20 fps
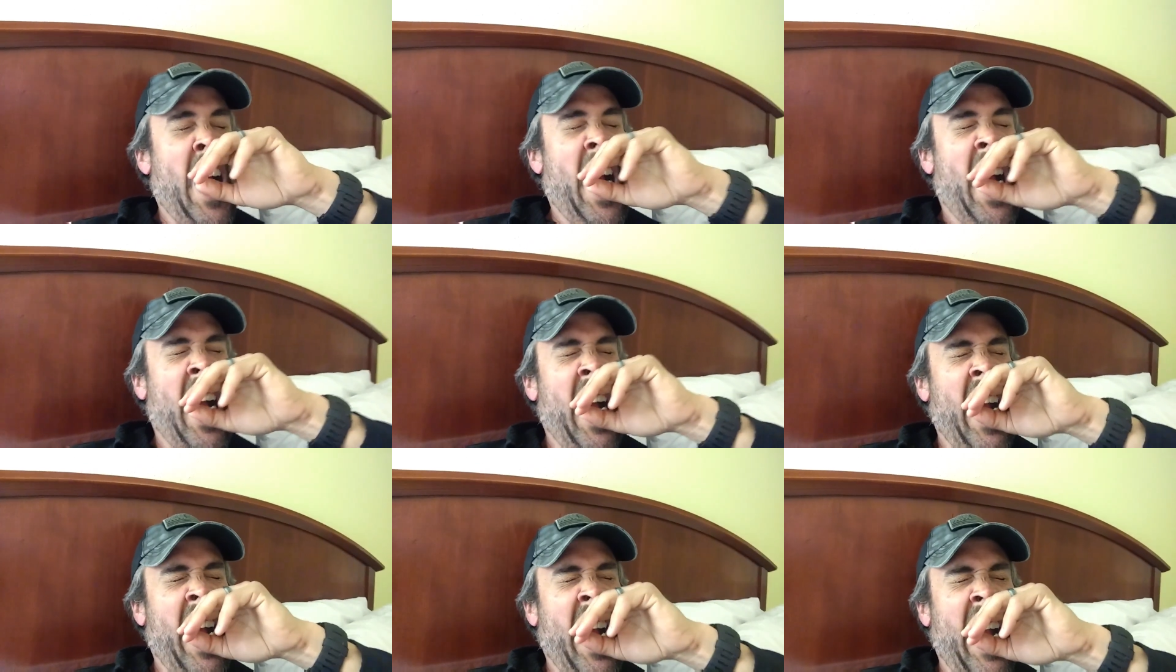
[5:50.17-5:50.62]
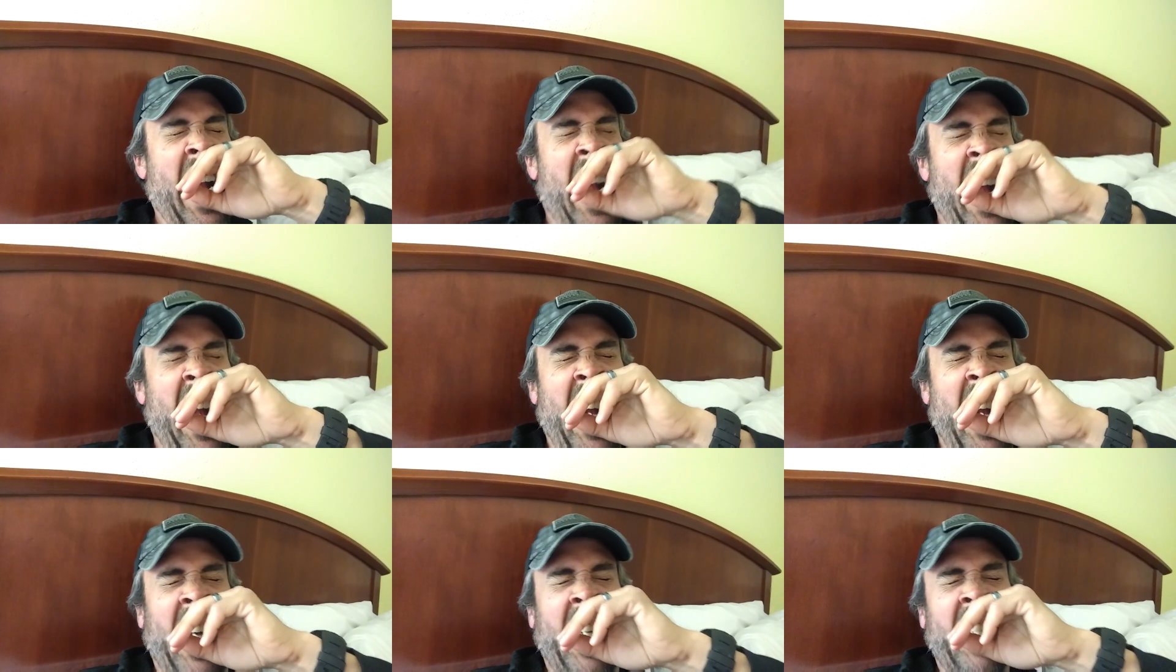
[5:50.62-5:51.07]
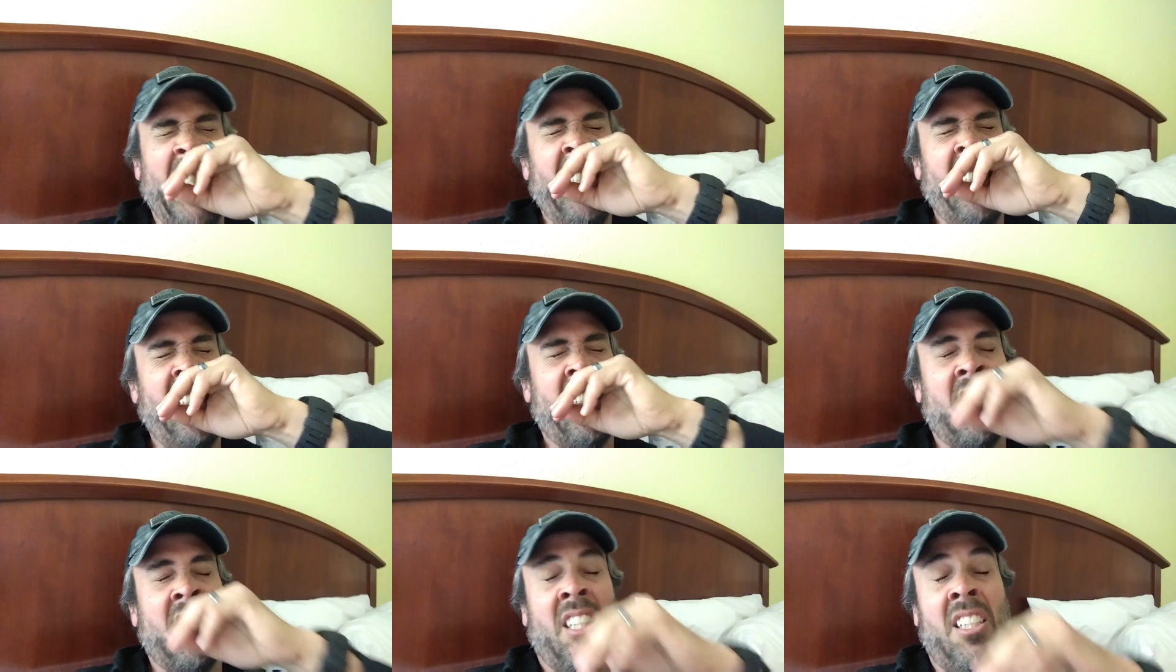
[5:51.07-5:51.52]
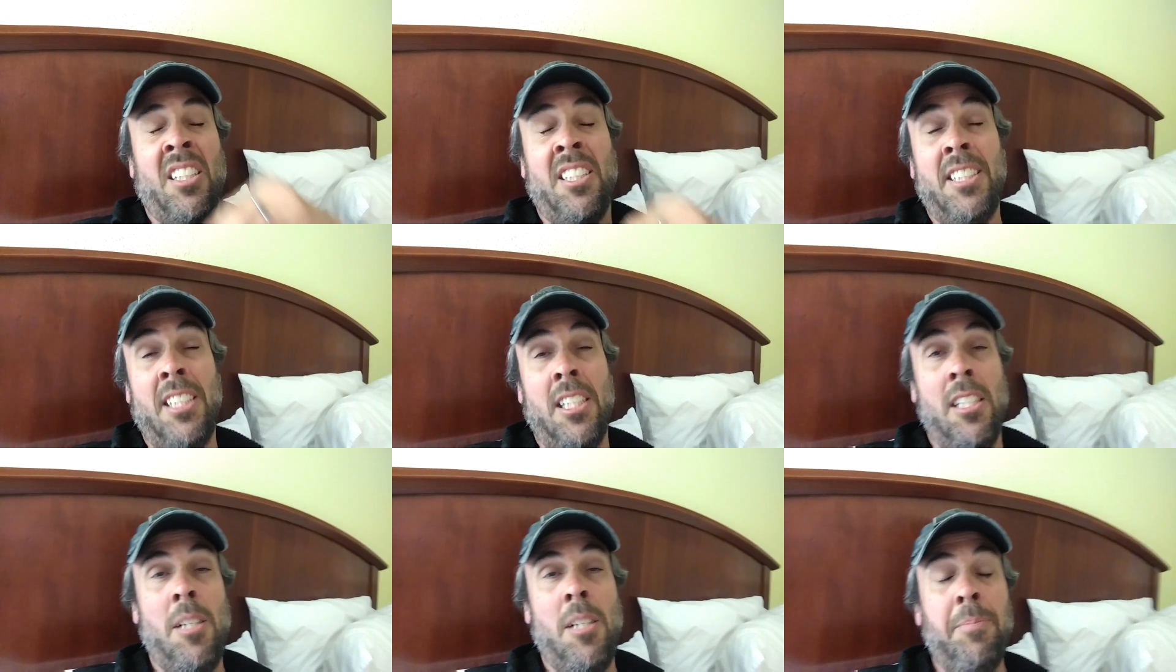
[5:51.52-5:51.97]

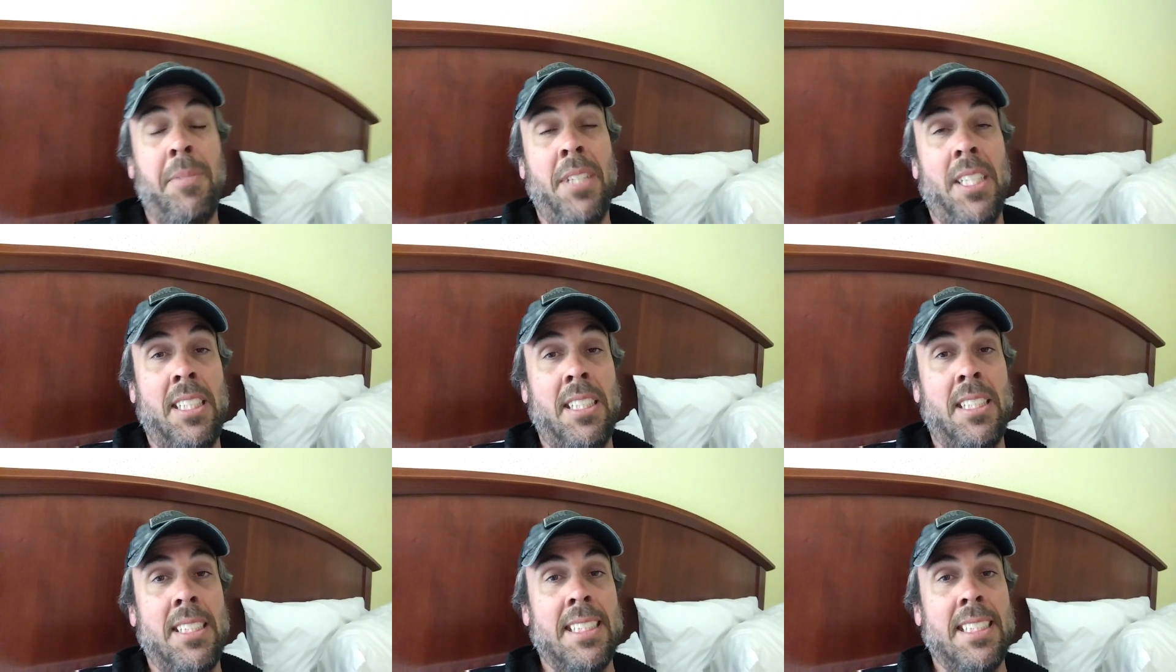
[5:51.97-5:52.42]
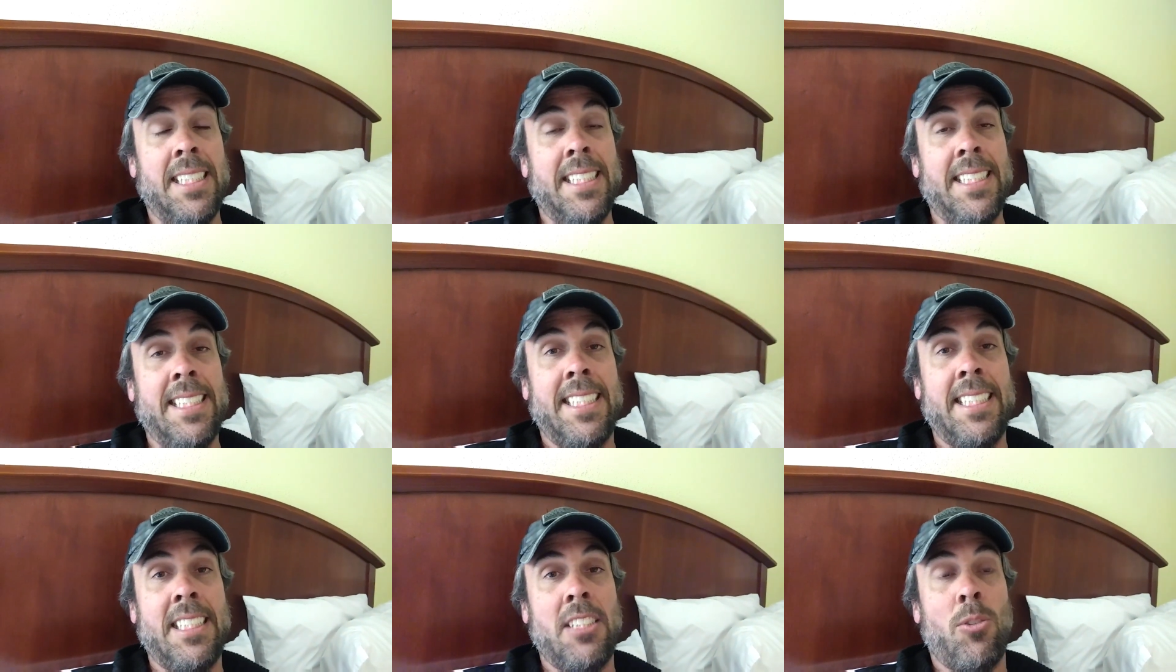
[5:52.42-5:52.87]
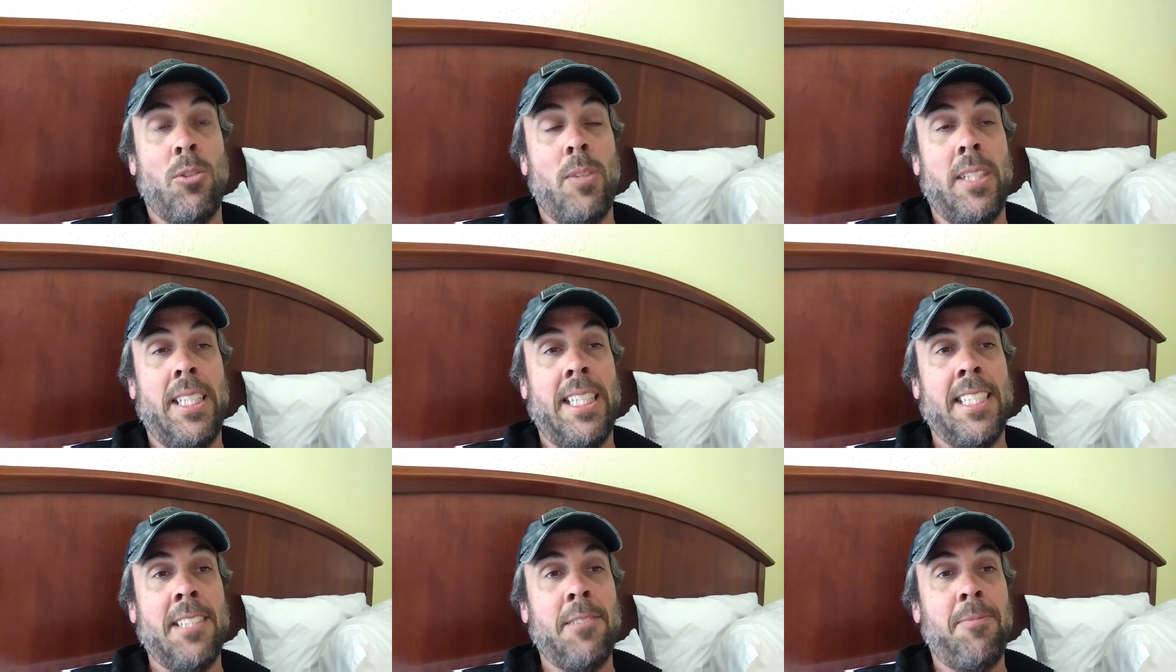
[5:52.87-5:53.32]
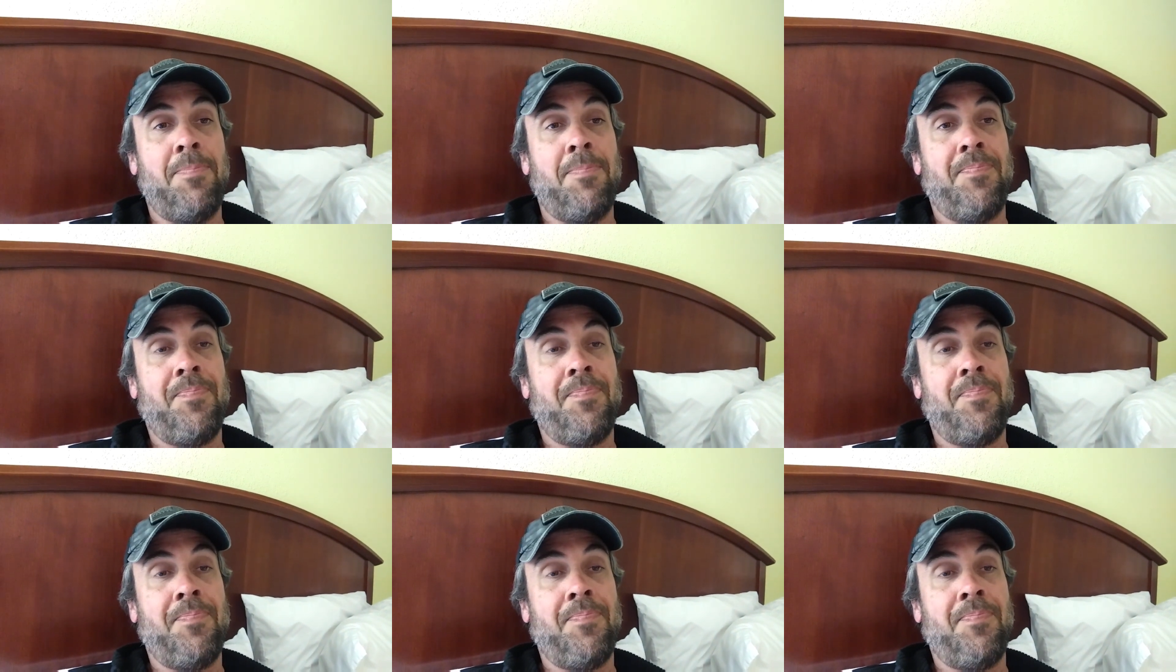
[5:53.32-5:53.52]
Sorry, y'all. I'm tired. I gotta hit the rack.